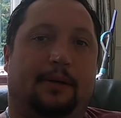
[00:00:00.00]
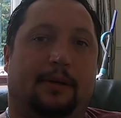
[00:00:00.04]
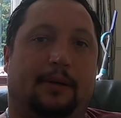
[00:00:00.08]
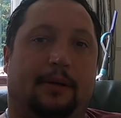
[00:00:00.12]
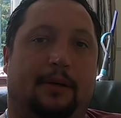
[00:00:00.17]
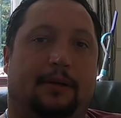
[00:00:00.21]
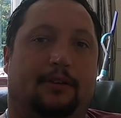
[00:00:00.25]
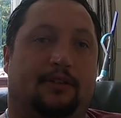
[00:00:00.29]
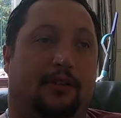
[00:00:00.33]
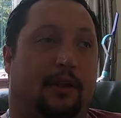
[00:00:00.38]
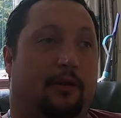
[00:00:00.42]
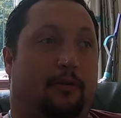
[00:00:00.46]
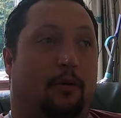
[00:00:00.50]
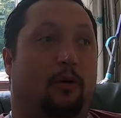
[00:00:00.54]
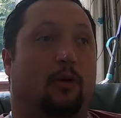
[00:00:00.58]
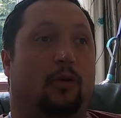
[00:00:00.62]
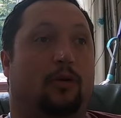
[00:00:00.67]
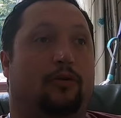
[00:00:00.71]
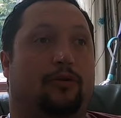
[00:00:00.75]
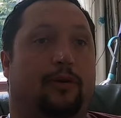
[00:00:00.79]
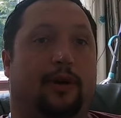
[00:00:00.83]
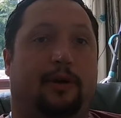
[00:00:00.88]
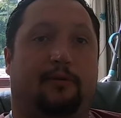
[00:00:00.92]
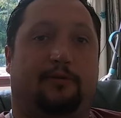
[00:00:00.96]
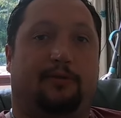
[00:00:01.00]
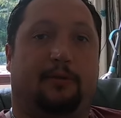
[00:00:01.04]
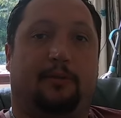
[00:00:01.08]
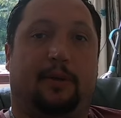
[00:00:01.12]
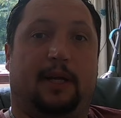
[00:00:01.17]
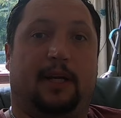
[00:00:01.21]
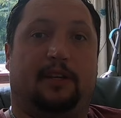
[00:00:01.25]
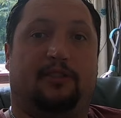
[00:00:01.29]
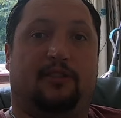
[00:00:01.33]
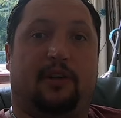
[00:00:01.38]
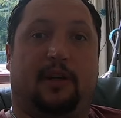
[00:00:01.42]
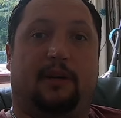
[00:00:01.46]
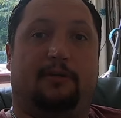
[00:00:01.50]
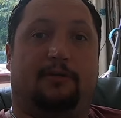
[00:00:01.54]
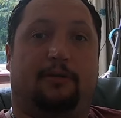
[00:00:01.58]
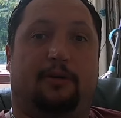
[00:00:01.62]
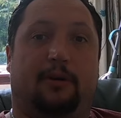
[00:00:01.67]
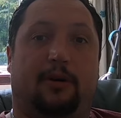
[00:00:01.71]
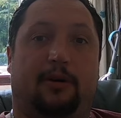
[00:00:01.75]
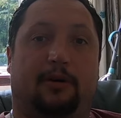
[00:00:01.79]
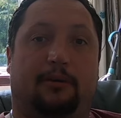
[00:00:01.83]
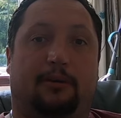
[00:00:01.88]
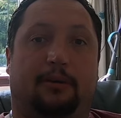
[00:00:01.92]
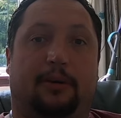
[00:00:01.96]
so they're ordering it from these
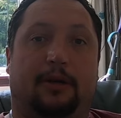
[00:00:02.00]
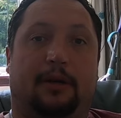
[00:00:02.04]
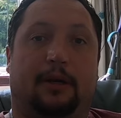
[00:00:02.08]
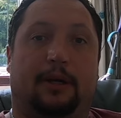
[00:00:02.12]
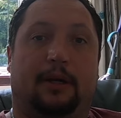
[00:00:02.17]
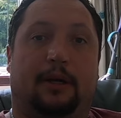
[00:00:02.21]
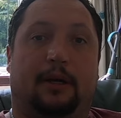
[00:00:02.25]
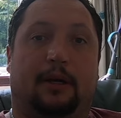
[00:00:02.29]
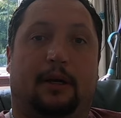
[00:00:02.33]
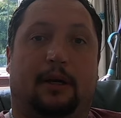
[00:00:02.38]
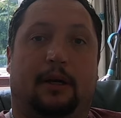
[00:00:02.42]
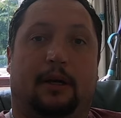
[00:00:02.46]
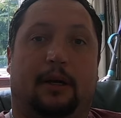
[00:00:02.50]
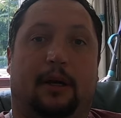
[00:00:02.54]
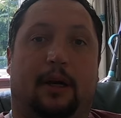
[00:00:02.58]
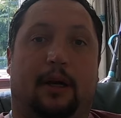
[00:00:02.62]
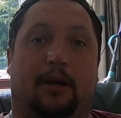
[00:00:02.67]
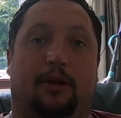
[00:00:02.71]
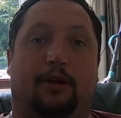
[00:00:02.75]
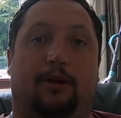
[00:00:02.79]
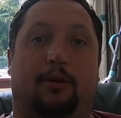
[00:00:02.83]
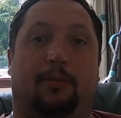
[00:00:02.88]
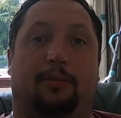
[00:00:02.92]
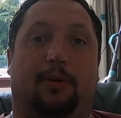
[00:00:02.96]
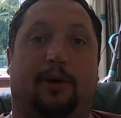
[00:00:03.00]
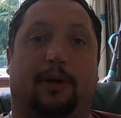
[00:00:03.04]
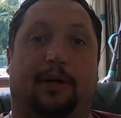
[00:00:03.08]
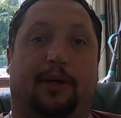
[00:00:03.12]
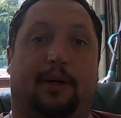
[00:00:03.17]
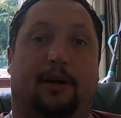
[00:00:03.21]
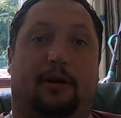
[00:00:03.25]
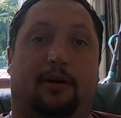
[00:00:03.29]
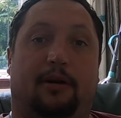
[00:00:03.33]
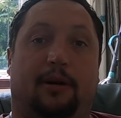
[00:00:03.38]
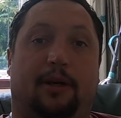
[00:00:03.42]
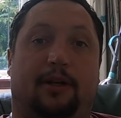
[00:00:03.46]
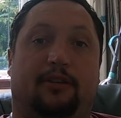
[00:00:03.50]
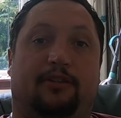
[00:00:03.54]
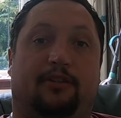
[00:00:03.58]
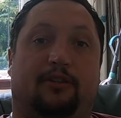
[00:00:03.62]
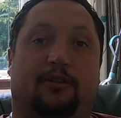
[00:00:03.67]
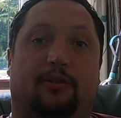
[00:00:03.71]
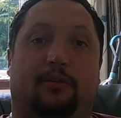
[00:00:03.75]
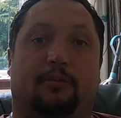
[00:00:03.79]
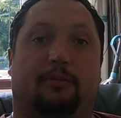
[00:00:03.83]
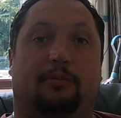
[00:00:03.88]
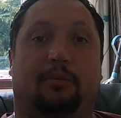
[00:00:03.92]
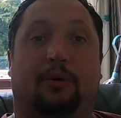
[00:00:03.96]
Deliveroo and Uber guys,
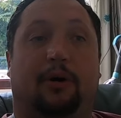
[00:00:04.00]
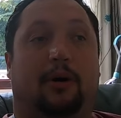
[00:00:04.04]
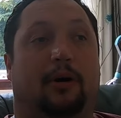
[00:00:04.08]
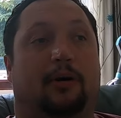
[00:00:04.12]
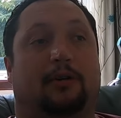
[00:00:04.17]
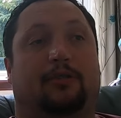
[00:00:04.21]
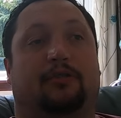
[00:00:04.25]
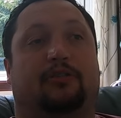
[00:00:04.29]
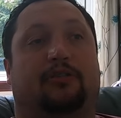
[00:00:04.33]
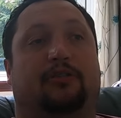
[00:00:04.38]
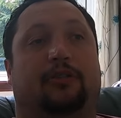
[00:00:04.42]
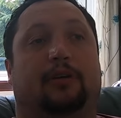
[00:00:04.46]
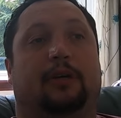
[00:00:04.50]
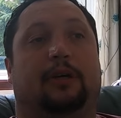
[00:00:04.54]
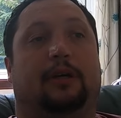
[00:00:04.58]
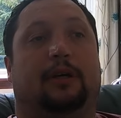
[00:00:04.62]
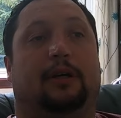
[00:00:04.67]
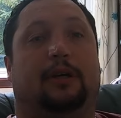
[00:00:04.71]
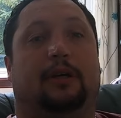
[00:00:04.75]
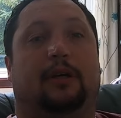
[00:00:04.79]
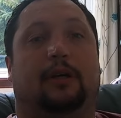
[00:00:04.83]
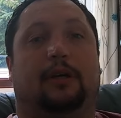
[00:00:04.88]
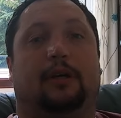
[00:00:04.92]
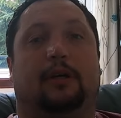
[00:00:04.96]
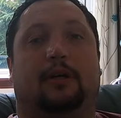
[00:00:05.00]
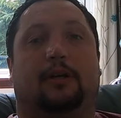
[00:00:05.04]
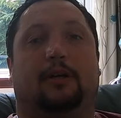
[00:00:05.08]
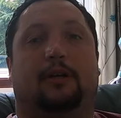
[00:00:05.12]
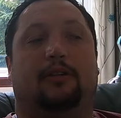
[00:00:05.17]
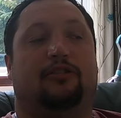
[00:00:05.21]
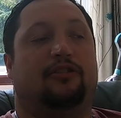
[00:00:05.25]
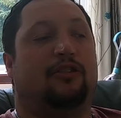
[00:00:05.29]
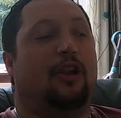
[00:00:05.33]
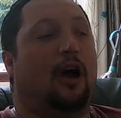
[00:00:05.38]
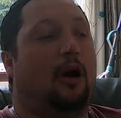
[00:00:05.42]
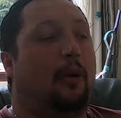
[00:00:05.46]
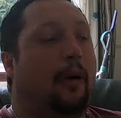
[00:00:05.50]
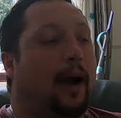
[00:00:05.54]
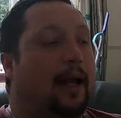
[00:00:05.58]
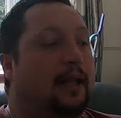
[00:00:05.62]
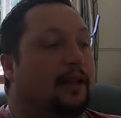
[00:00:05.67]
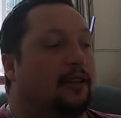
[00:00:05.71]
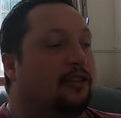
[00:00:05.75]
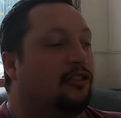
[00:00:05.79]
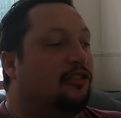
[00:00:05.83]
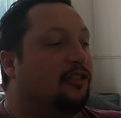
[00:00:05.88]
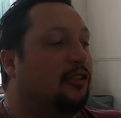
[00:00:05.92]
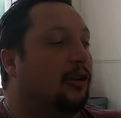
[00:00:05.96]
but there's no
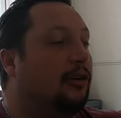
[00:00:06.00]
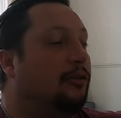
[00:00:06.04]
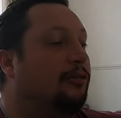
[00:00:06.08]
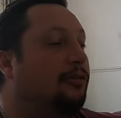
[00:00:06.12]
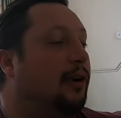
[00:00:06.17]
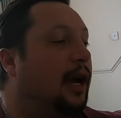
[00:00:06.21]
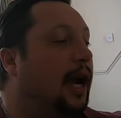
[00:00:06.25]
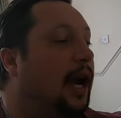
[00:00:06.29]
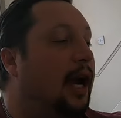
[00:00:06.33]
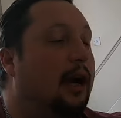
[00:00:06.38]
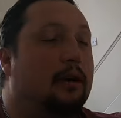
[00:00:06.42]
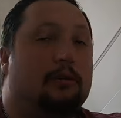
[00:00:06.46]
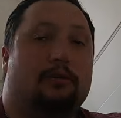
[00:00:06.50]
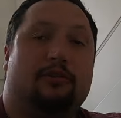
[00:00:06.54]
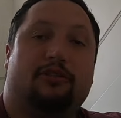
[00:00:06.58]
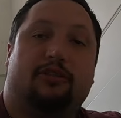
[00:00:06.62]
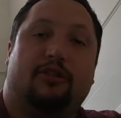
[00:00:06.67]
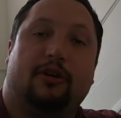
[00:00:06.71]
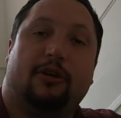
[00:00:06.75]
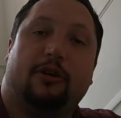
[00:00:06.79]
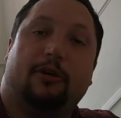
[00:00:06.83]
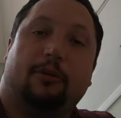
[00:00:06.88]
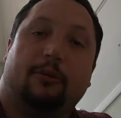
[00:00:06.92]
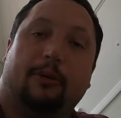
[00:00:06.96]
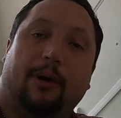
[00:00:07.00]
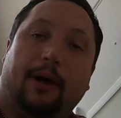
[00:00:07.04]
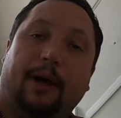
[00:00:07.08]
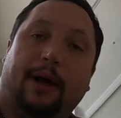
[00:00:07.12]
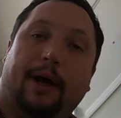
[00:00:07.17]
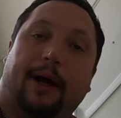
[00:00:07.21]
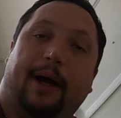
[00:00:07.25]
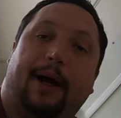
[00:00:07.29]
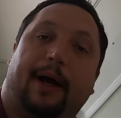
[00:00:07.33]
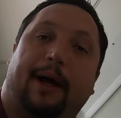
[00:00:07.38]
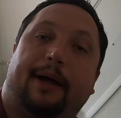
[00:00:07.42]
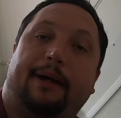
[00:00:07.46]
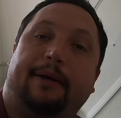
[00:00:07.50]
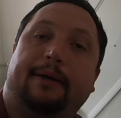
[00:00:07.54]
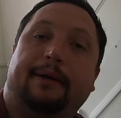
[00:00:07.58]
answer for how to uh,